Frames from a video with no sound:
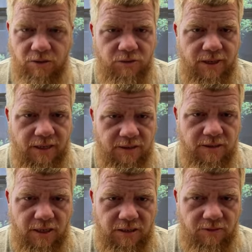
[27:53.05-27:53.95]
United
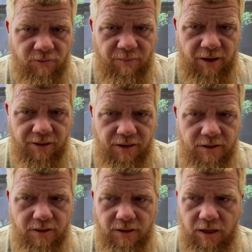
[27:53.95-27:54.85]
States of America
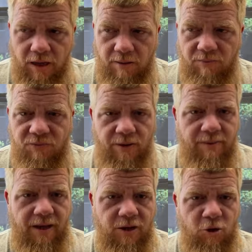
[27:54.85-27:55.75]
um, from
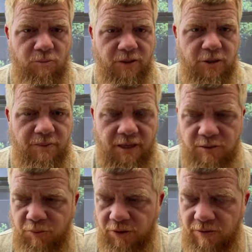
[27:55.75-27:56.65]
a homeless
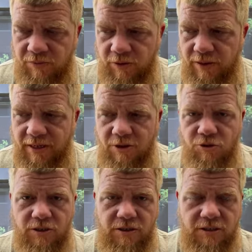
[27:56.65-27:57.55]
man's point of view, I
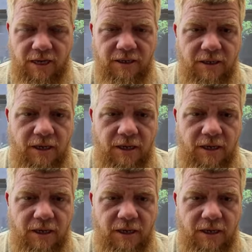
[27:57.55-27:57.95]
guess you could say.